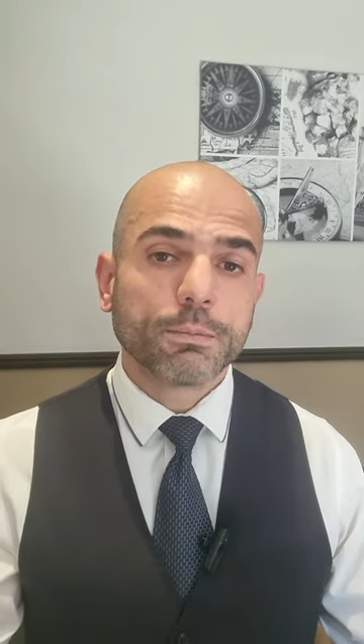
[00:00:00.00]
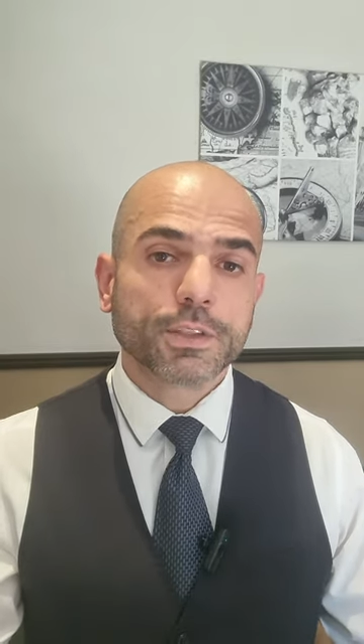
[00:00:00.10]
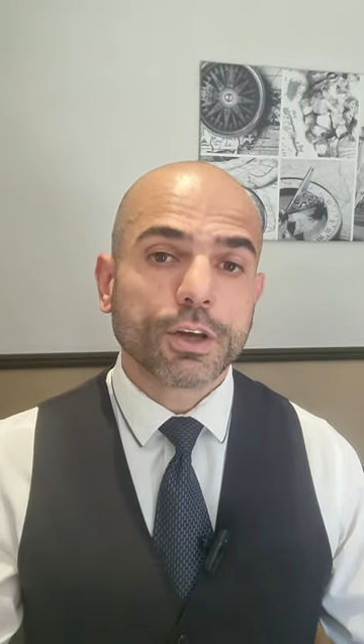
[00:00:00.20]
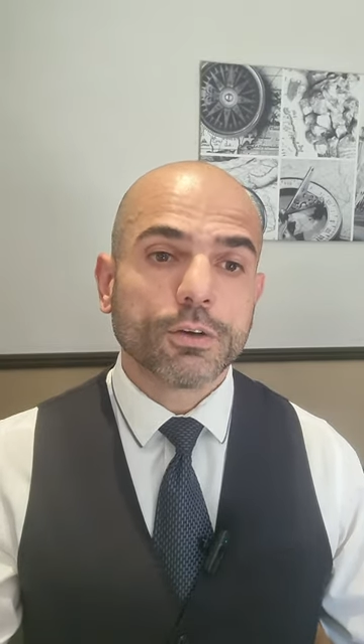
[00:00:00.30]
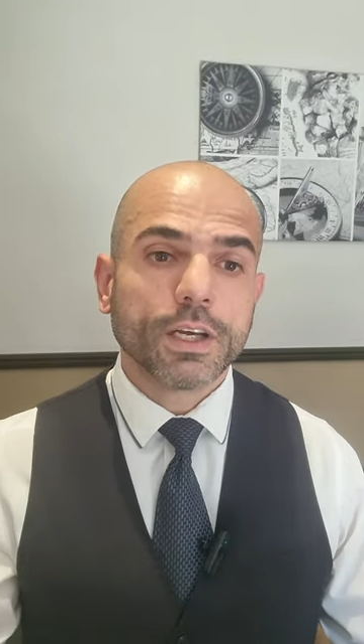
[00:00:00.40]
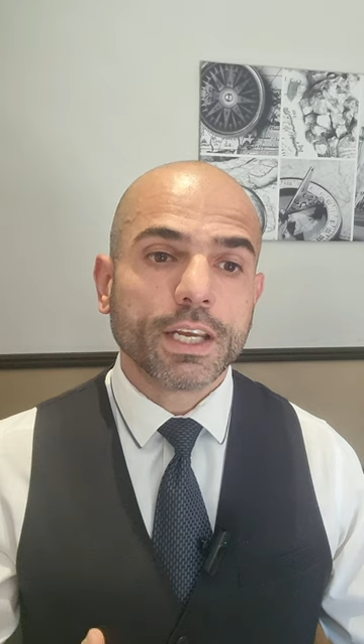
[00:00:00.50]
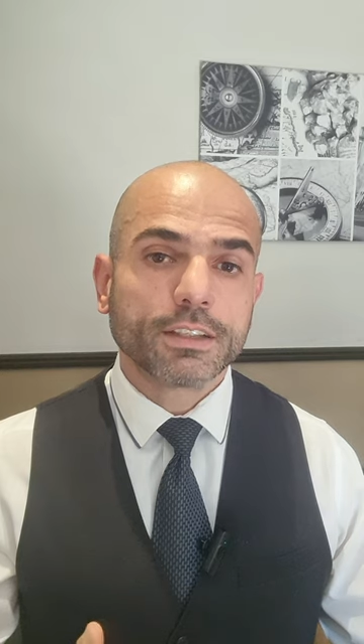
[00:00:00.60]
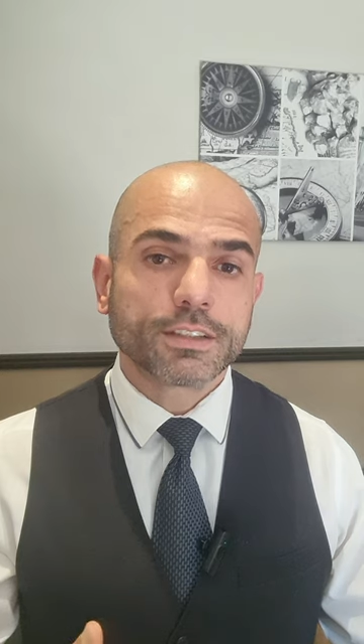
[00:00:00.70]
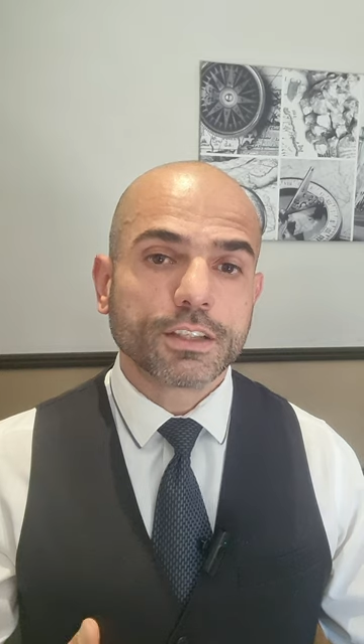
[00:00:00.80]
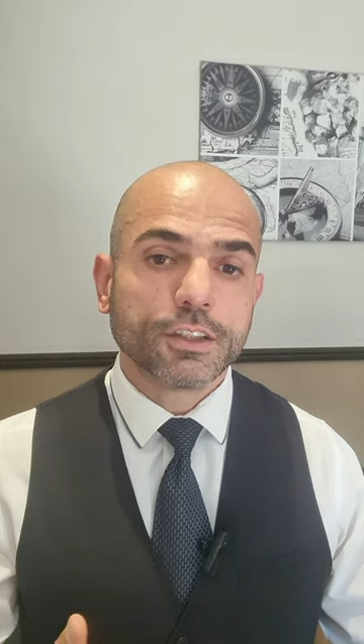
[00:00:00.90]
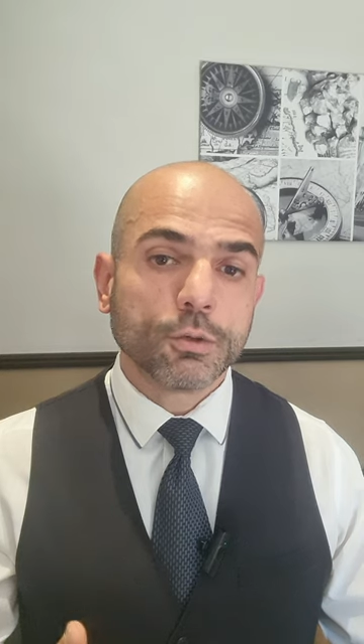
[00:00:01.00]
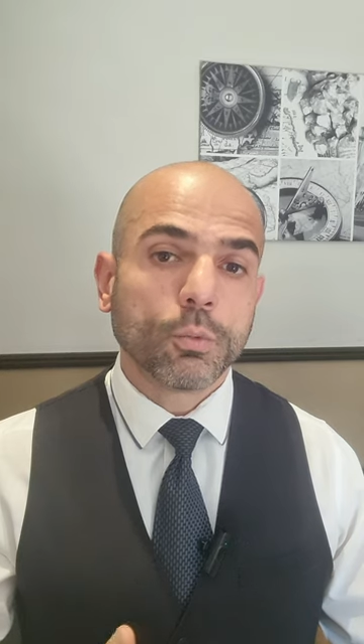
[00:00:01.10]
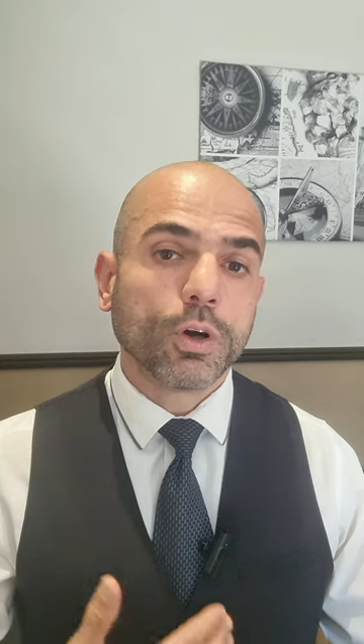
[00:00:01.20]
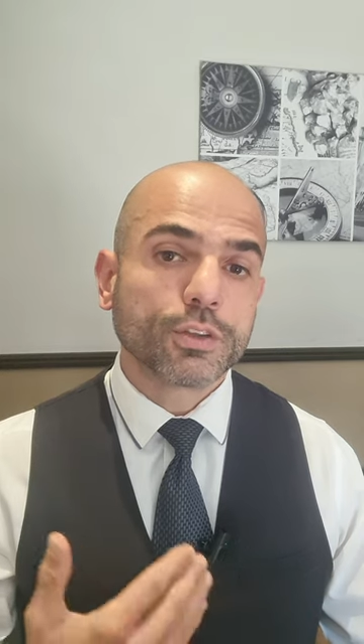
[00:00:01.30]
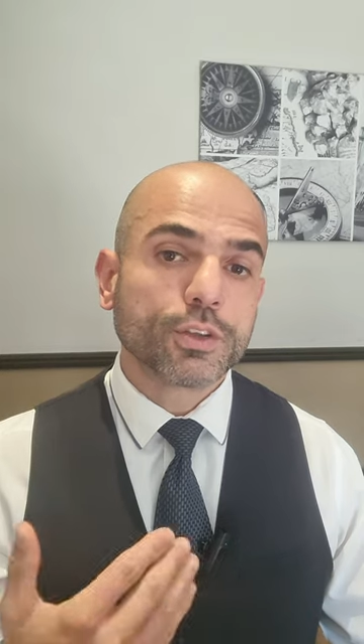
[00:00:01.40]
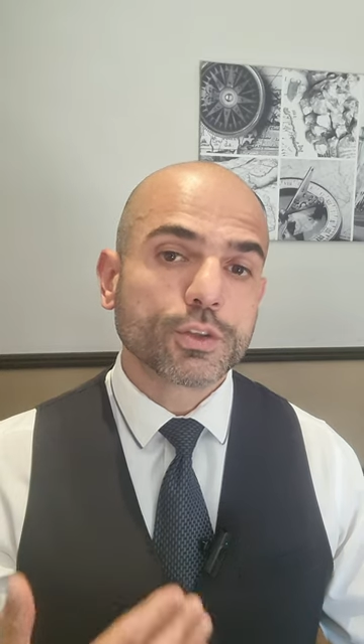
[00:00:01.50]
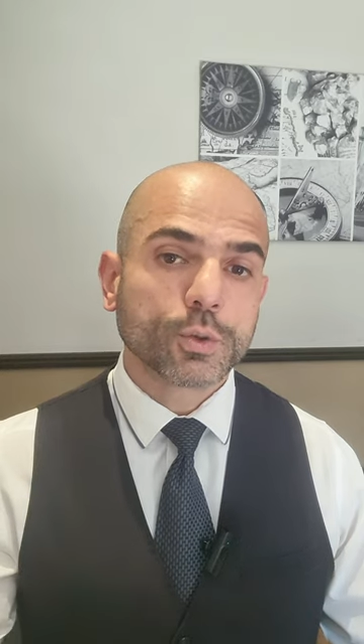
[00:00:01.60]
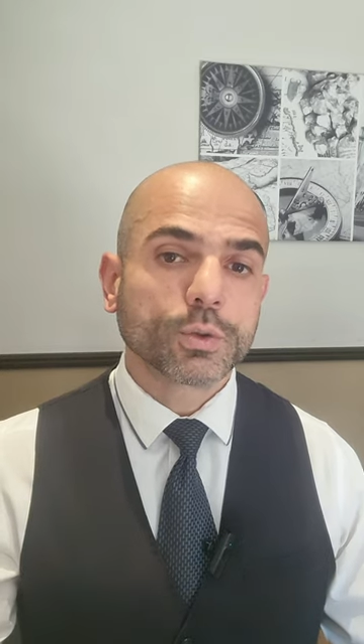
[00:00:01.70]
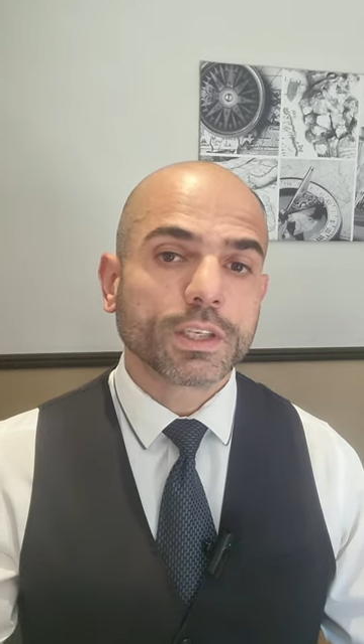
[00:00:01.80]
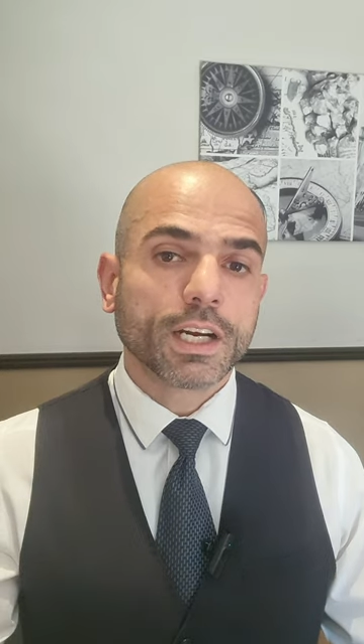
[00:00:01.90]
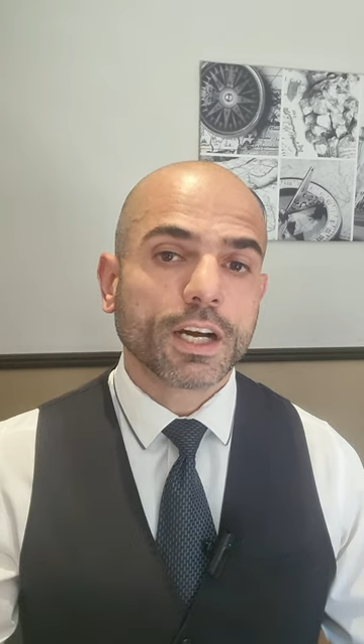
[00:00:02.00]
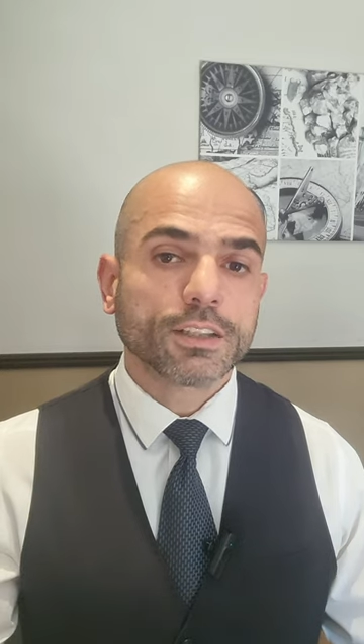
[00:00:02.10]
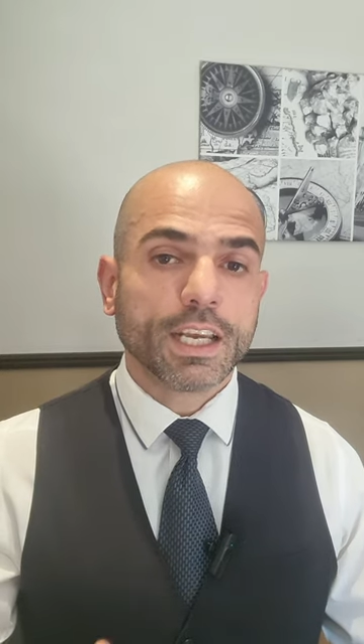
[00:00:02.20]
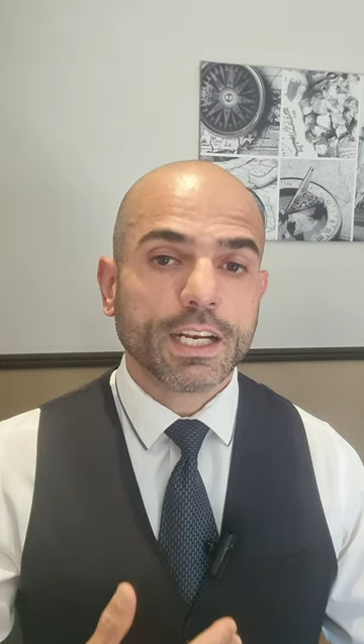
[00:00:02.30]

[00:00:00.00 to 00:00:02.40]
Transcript: So it's, you want to sort it out